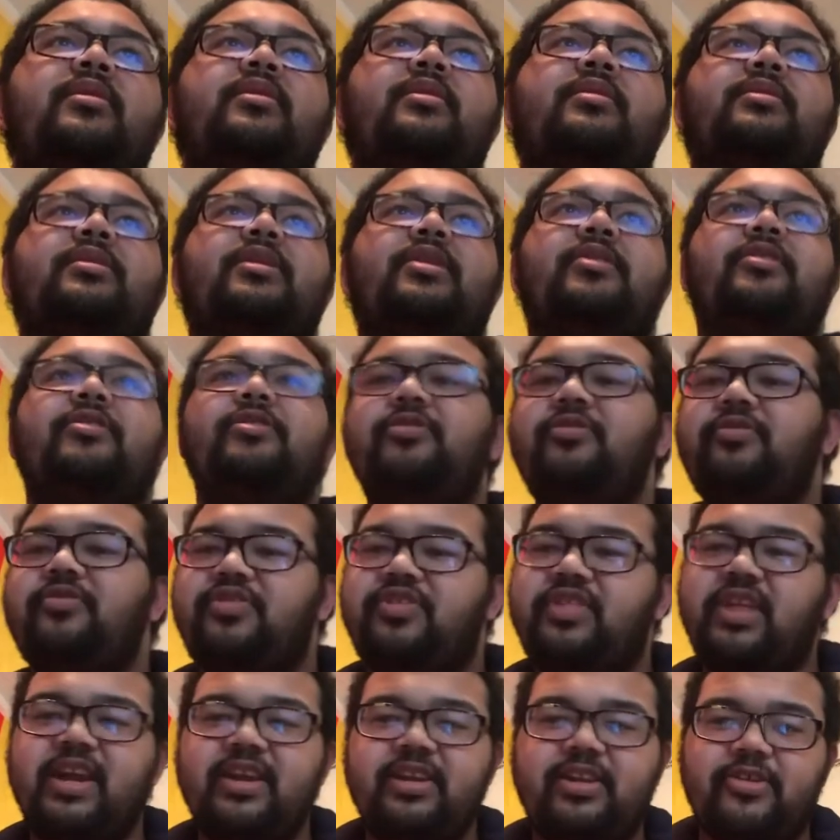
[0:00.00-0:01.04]
Now, a little
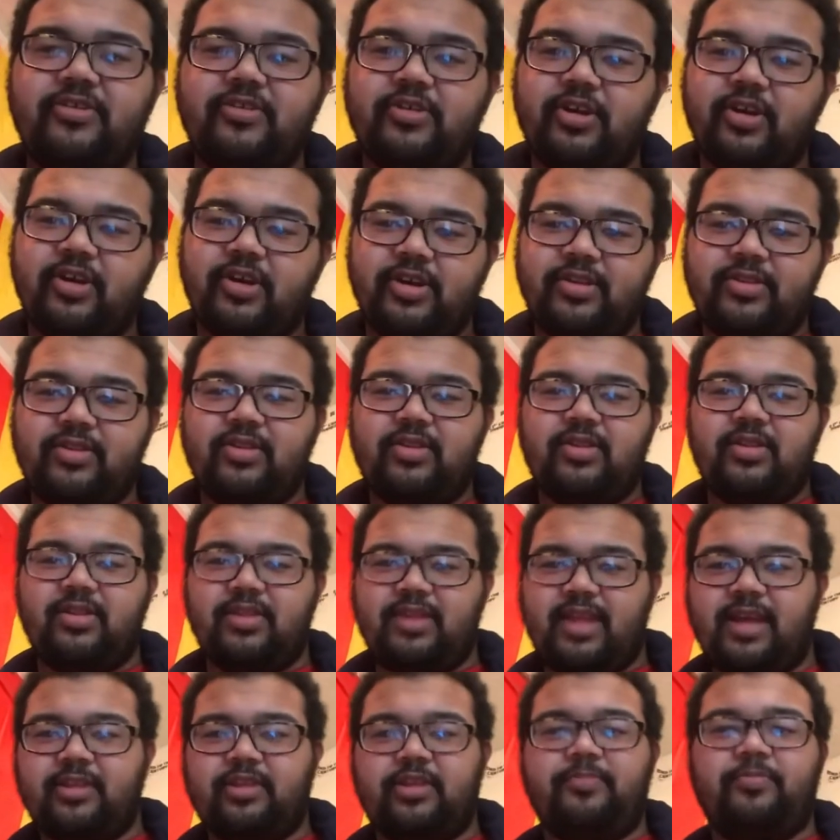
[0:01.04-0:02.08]
side note on
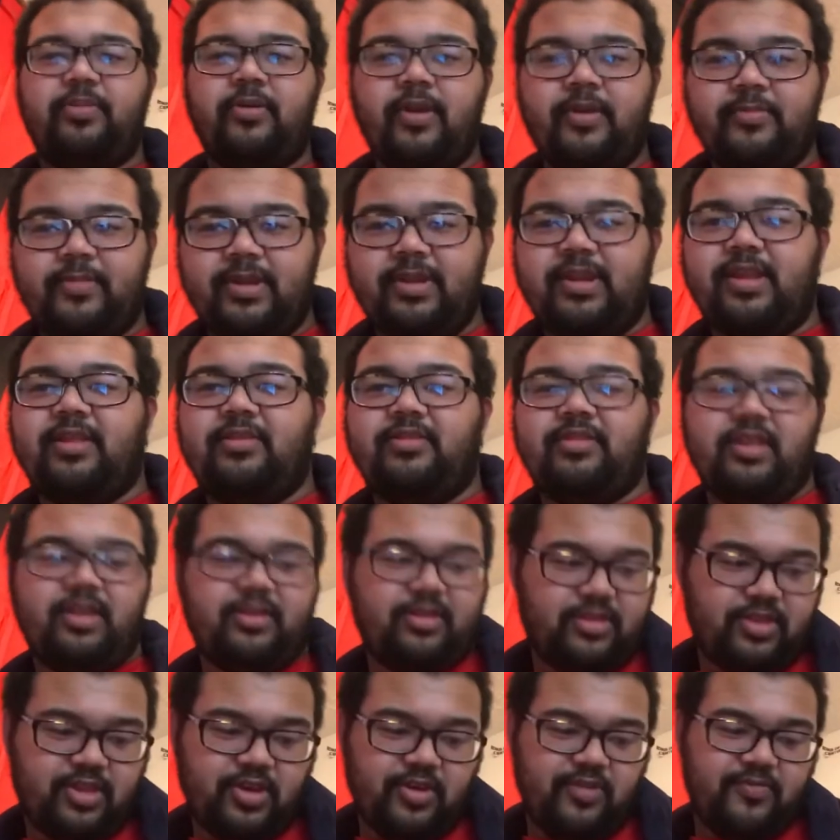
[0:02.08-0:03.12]
that department in
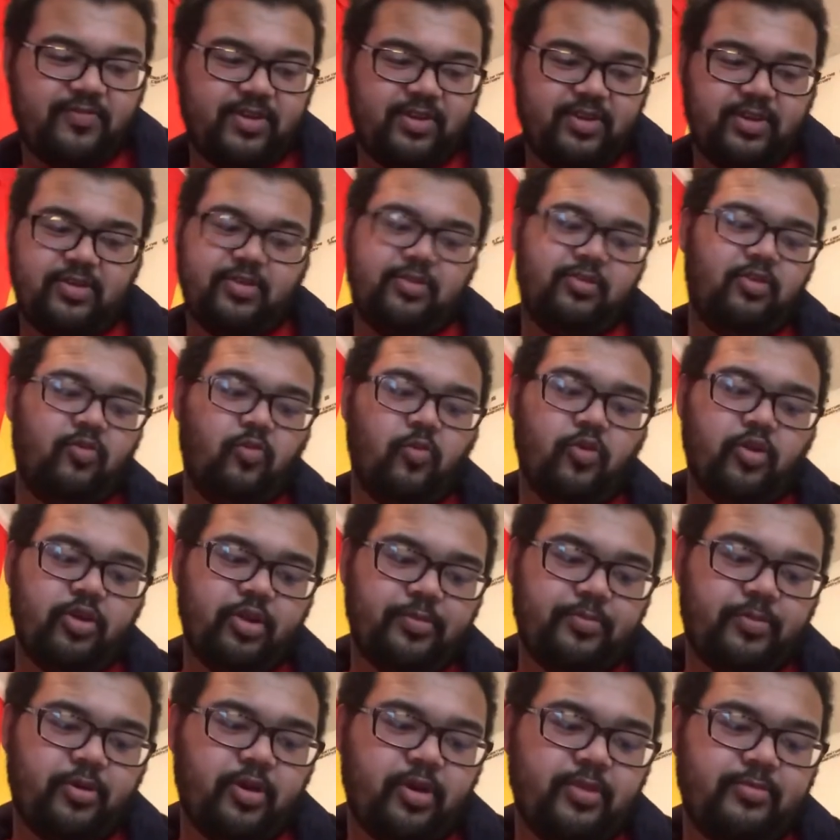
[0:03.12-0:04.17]
itself, you know, the War
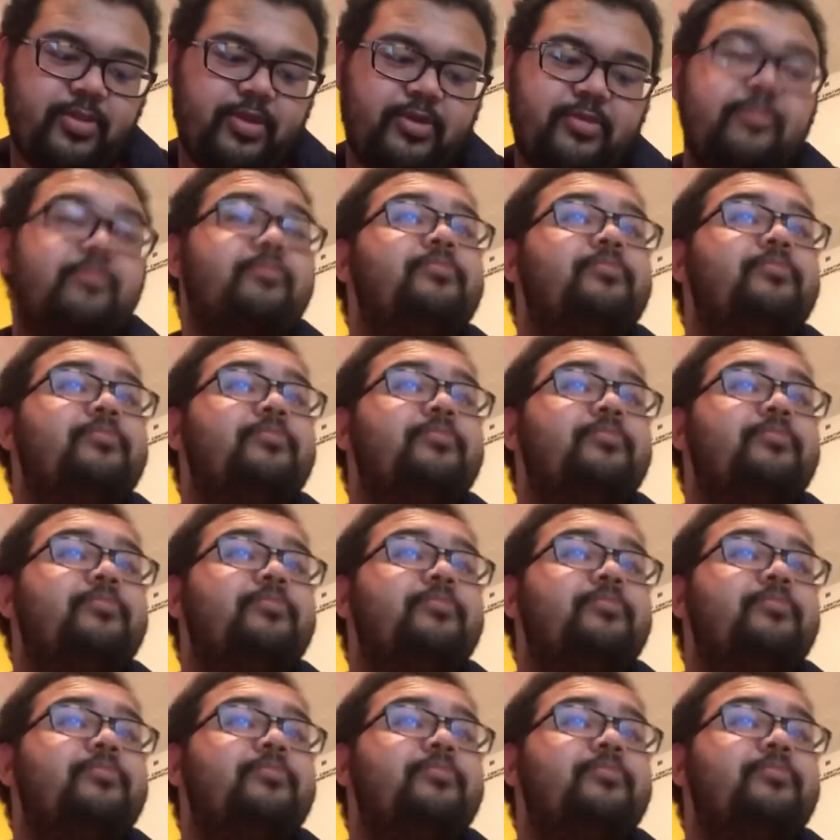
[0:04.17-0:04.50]
Department.